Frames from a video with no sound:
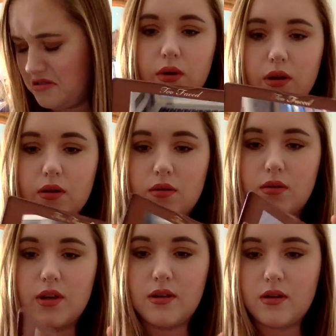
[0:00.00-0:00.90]
How
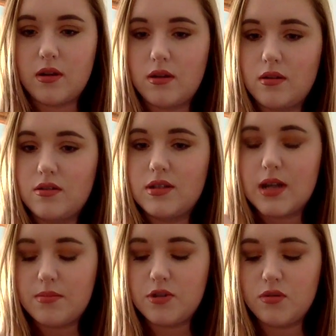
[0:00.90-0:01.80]
can I
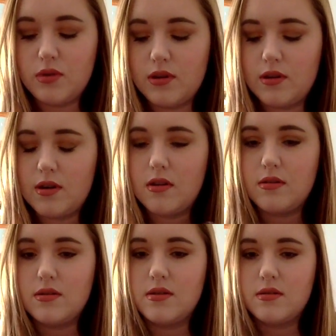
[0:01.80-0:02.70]
stop doing
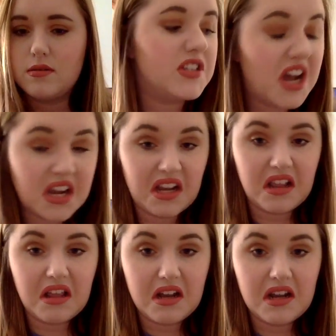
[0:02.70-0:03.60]
that? Talking a
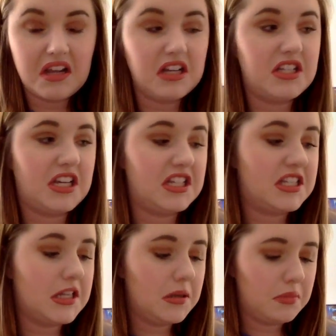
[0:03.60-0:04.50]
lot. I gotta take a
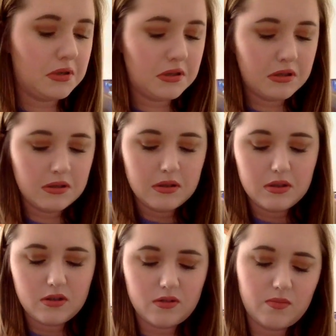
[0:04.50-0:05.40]
sip
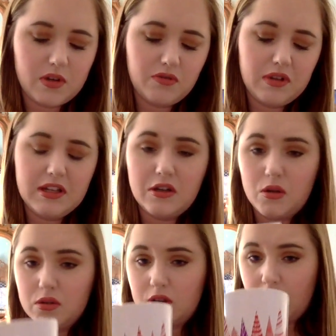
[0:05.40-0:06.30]
of my really
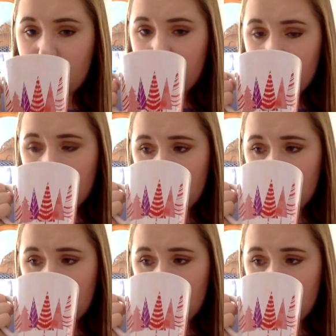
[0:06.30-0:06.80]
cold coffee.